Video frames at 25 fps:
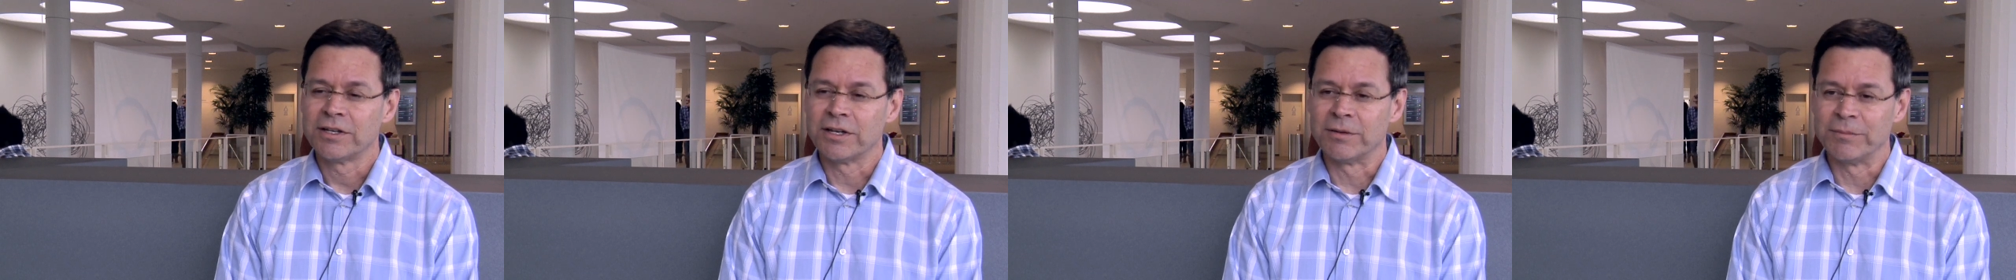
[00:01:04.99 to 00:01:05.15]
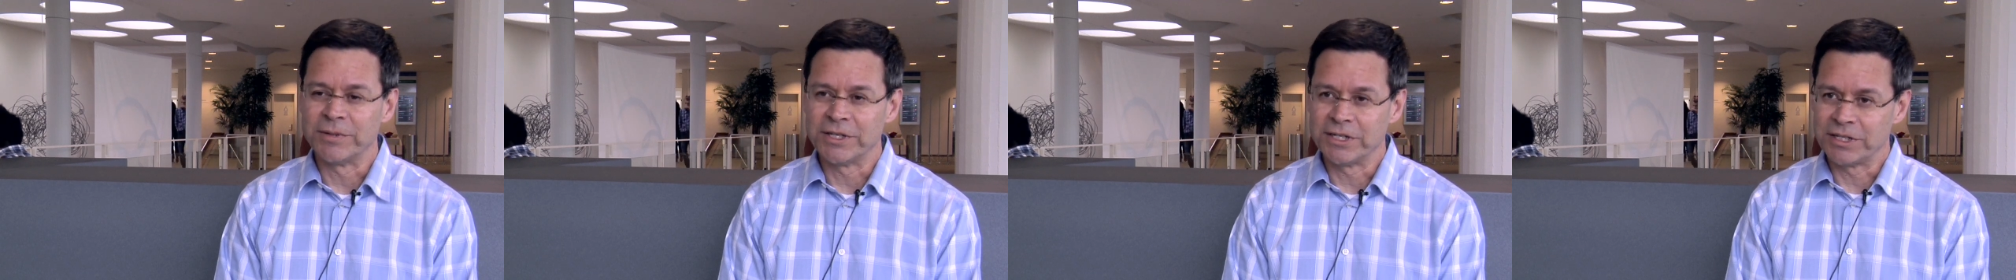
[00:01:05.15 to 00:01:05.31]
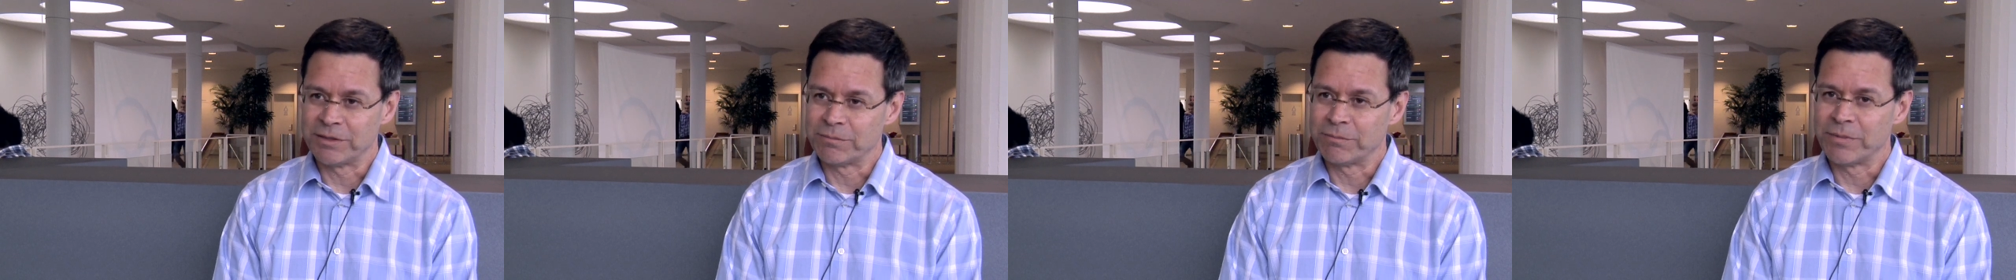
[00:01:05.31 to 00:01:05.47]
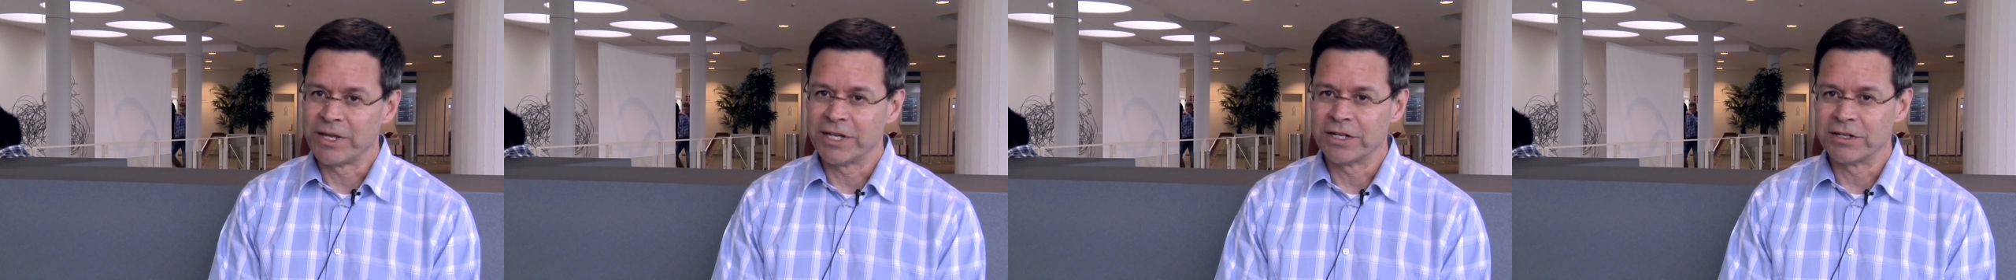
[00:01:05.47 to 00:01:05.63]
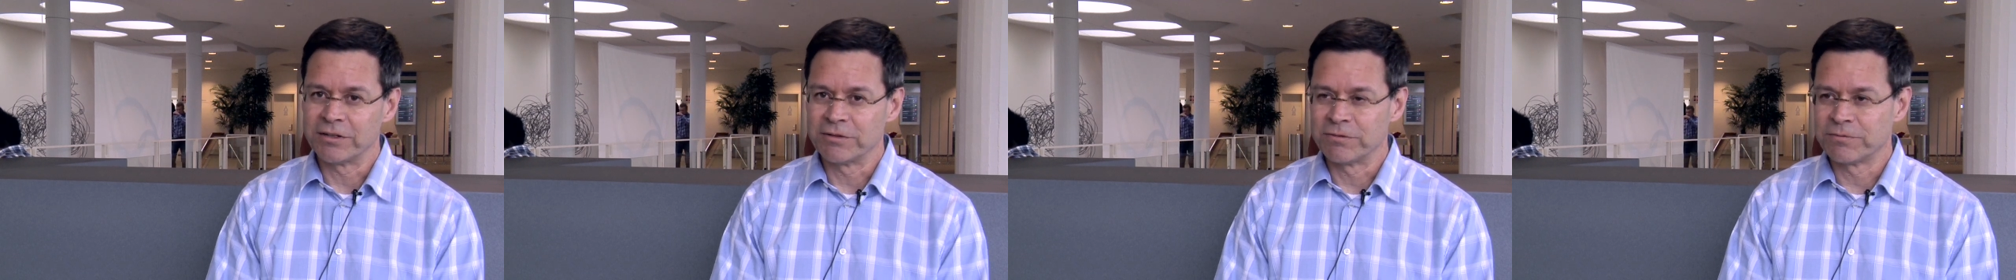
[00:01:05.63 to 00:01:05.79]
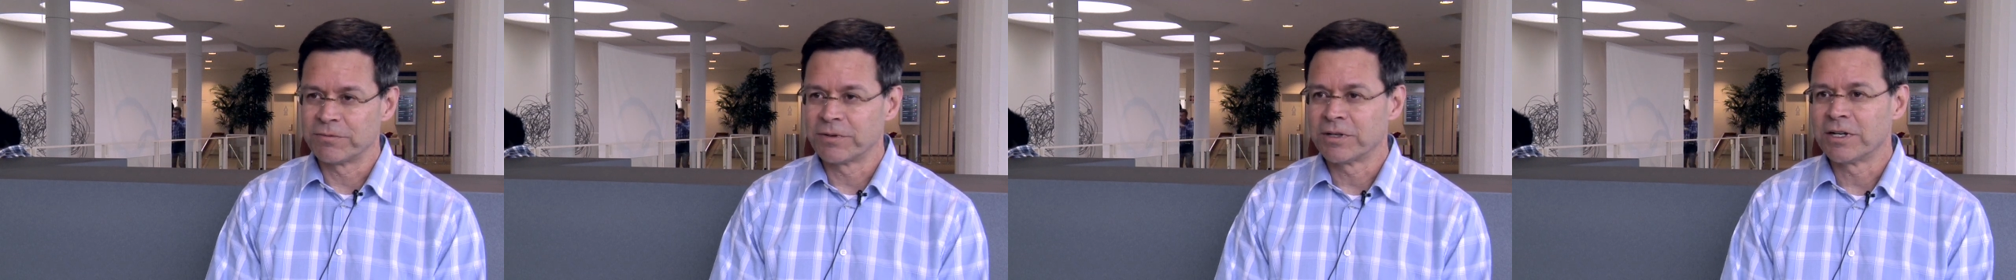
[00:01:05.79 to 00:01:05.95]
meaning made
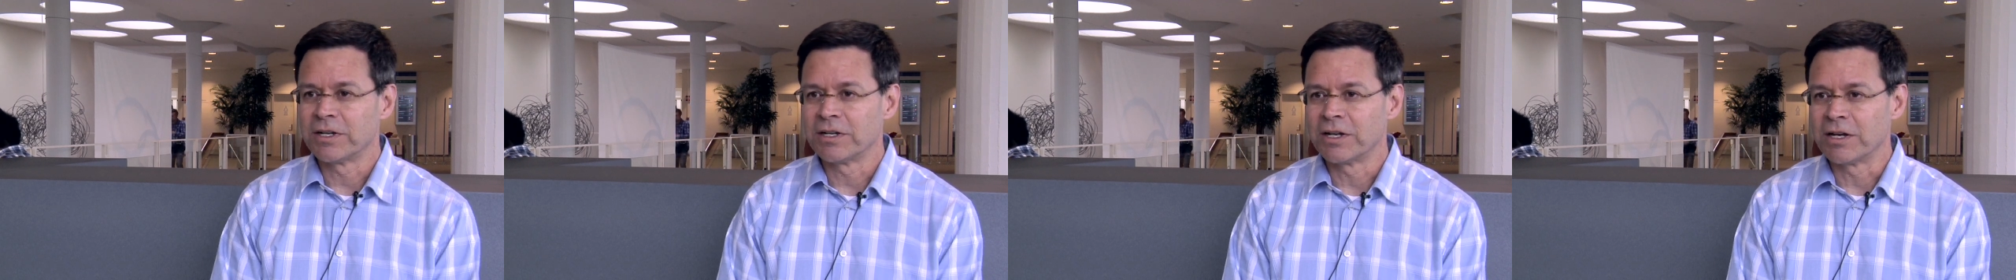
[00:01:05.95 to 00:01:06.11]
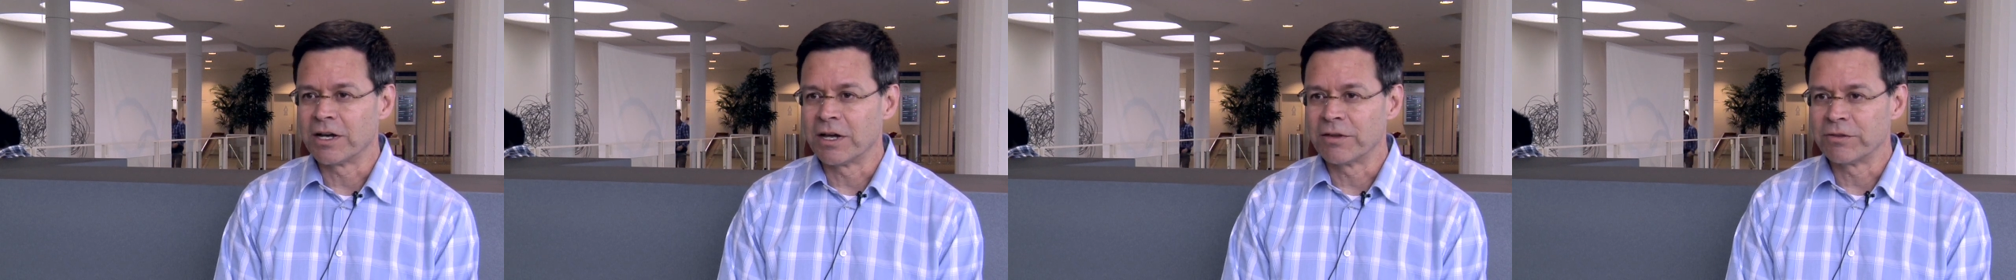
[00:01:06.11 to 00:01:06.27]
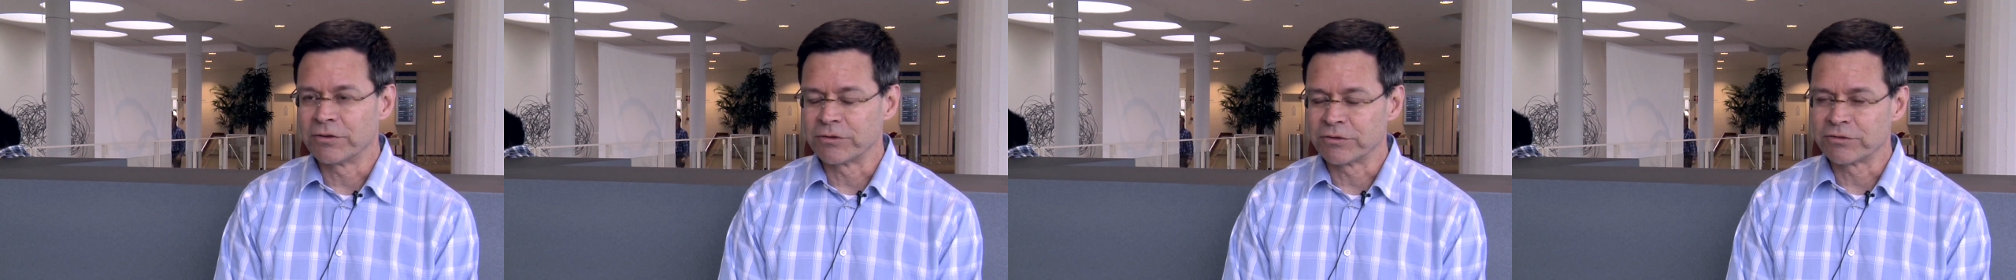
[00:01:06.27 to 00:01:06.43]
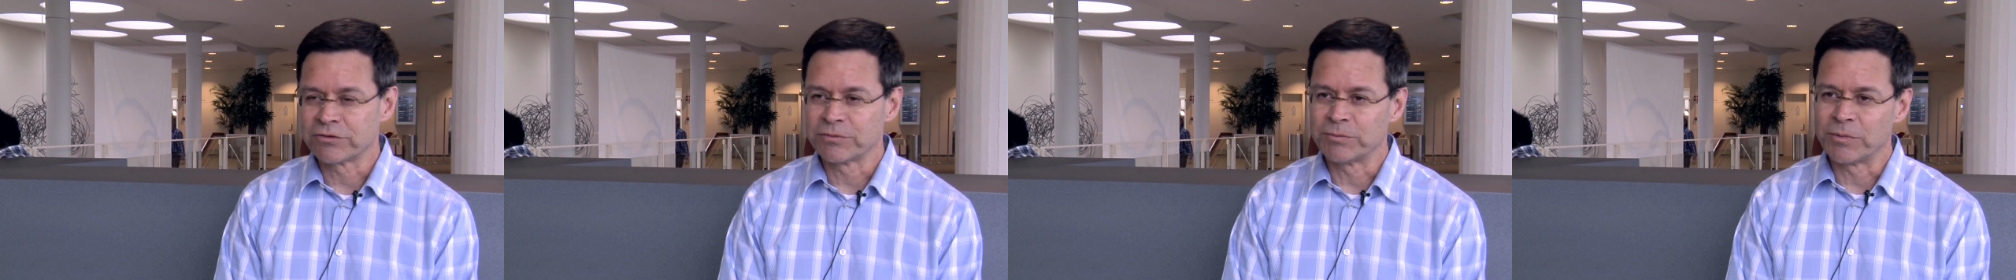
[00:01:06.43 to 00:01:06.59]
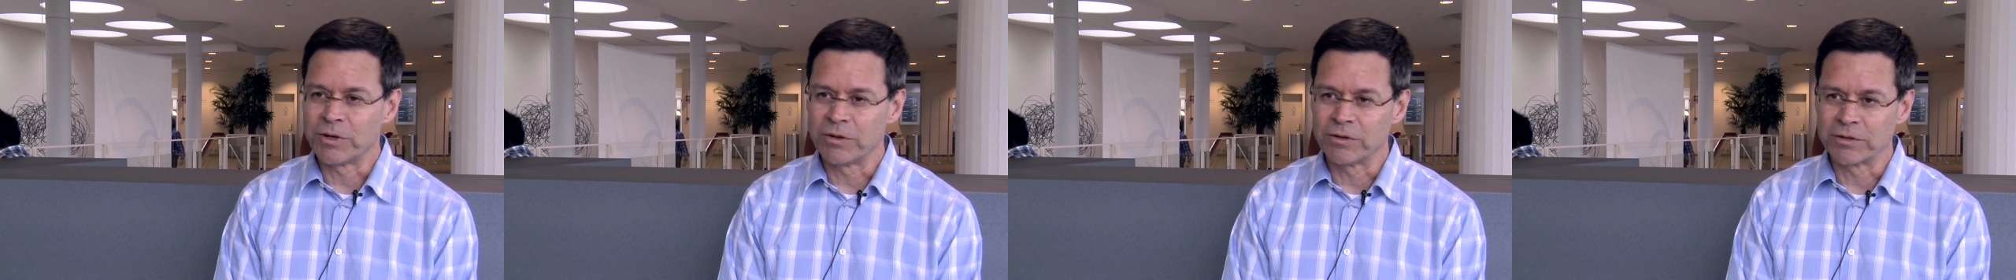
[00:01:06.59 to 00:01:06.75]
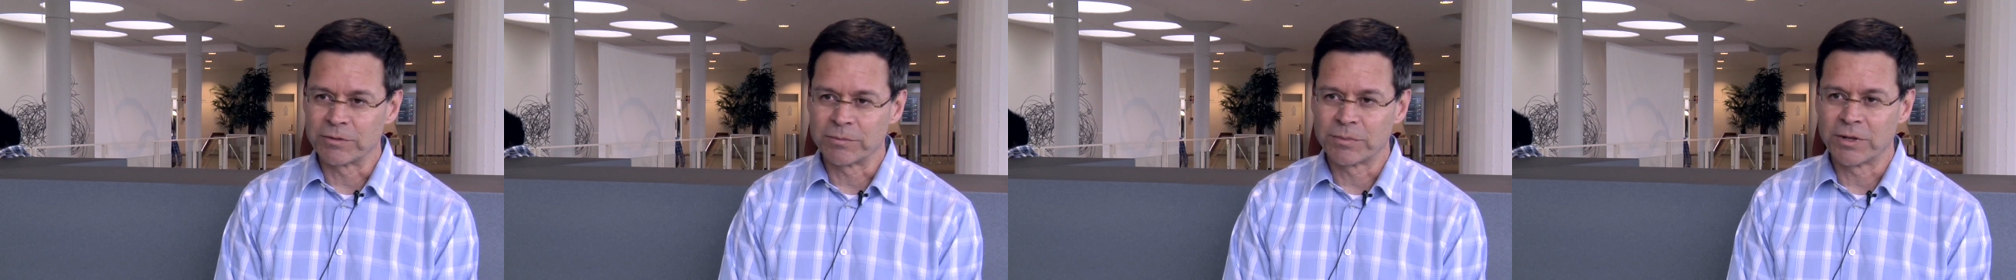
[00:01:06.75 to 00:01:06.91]
of other
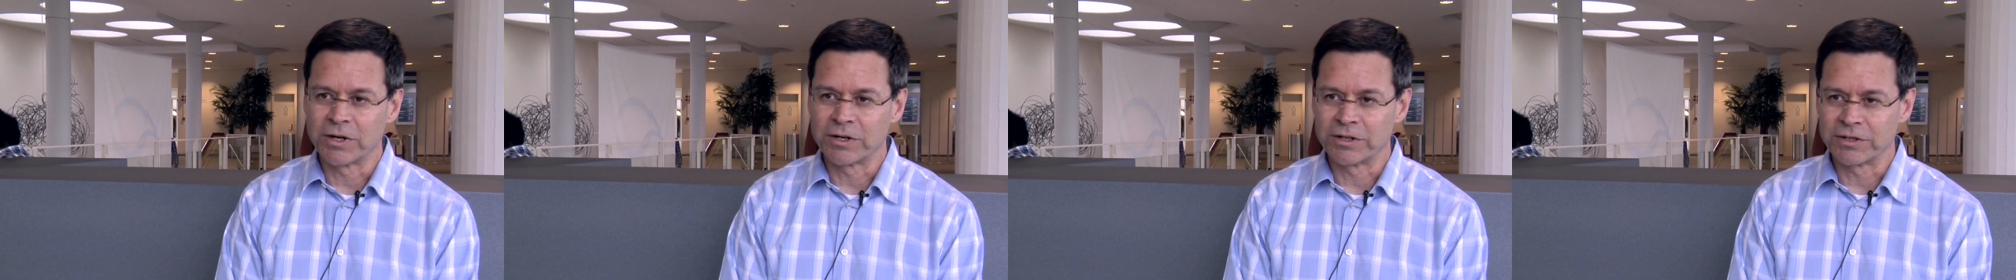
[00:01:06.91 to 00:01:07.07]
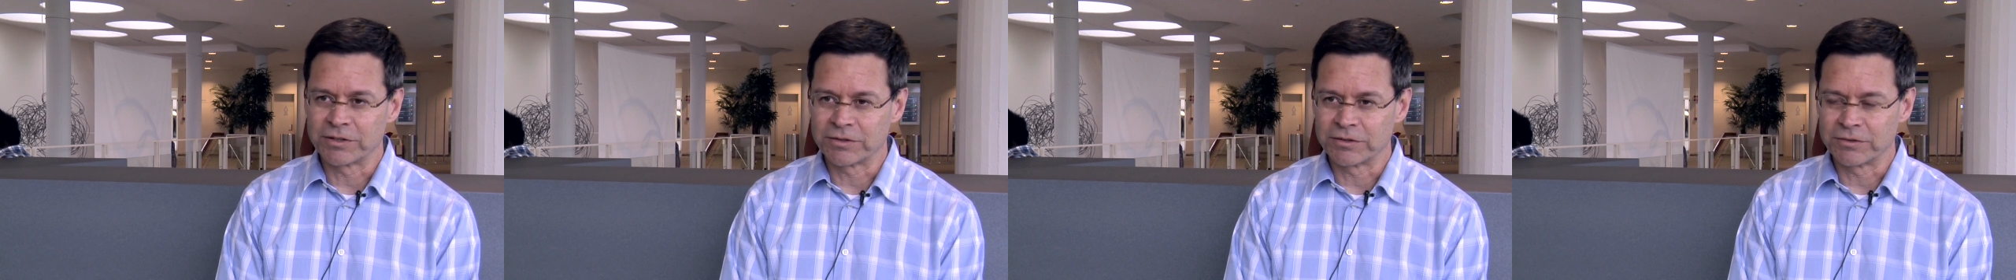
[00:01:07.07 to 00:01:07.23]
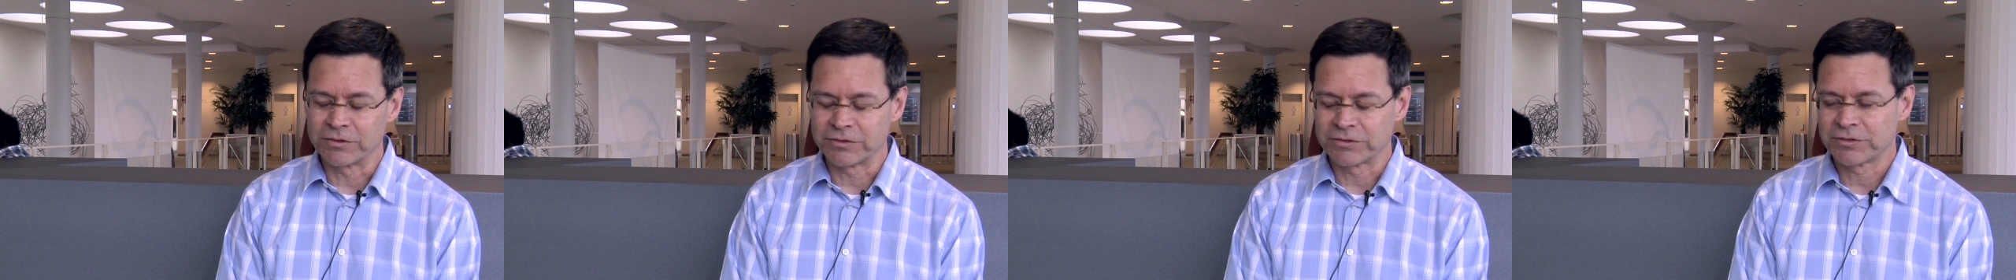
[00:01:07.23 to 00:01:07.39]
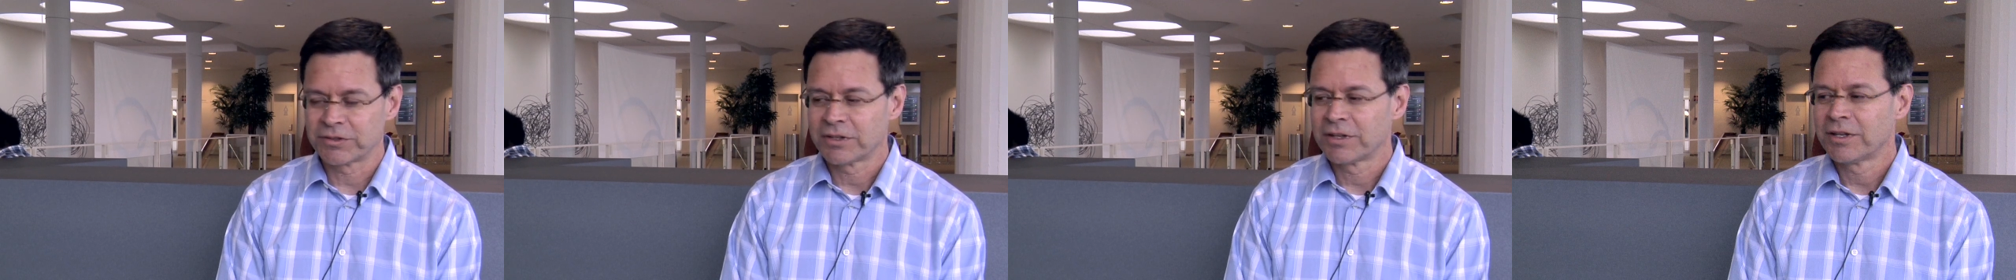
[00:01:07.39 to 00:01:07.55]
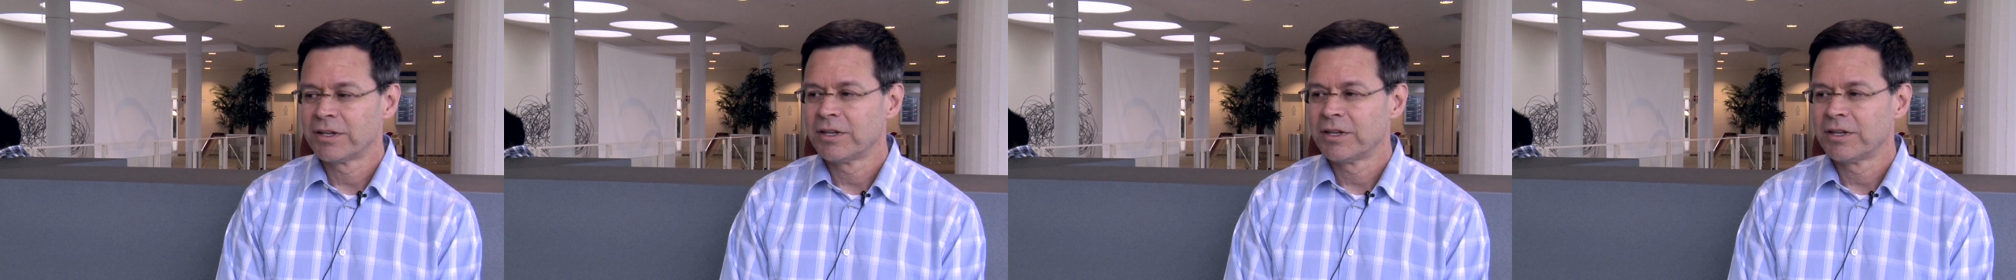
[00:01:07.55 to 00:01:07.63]
smaller particles.